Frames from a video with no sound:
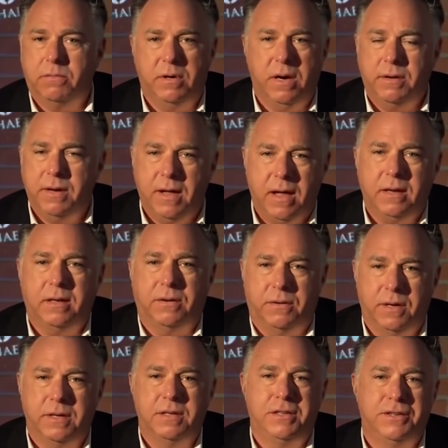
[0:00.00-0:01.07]
We are not
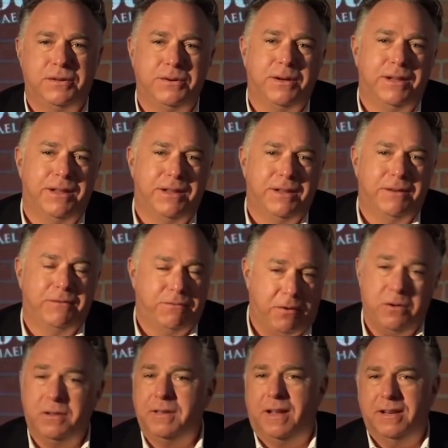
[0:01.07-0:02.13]
going to
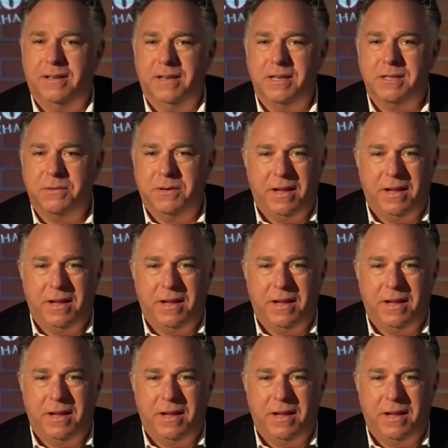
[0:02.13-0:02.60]
fold on this.